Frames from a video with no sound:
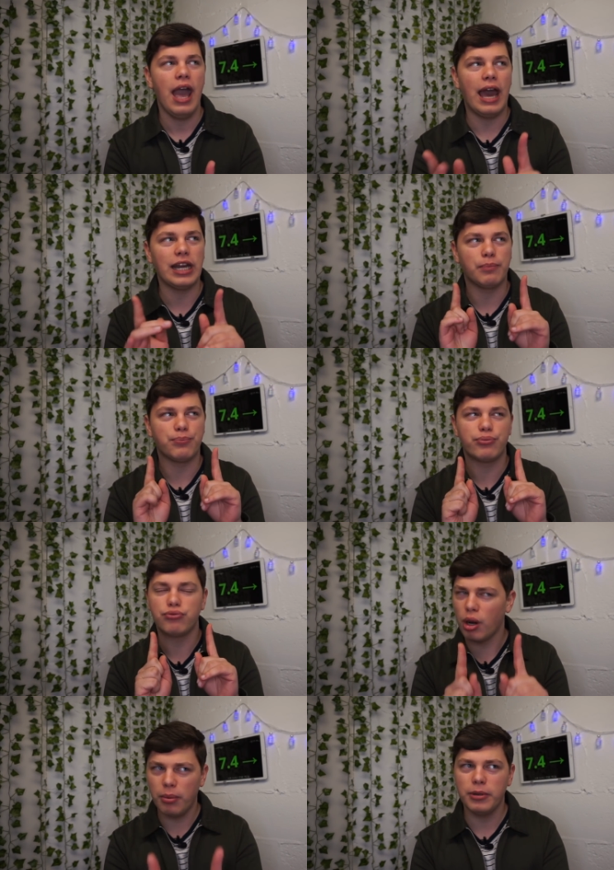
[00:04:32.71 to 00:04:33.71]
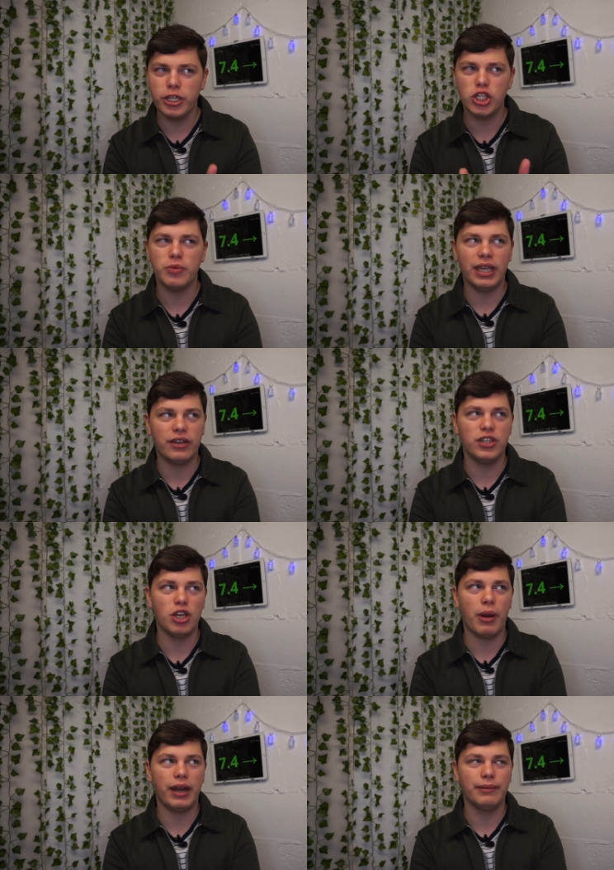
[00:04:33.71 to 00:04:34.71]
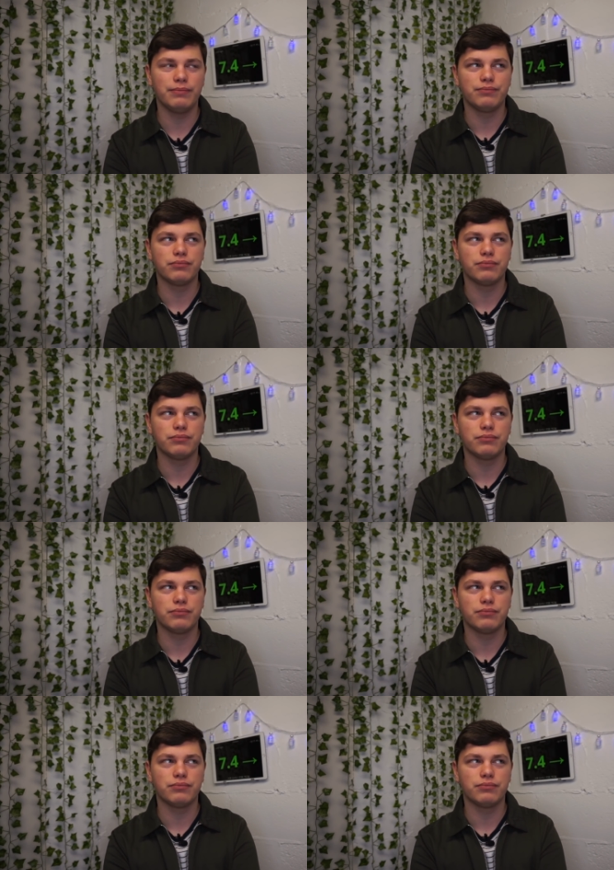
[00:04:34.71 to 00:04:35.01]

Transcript: and I probably should make a video about it.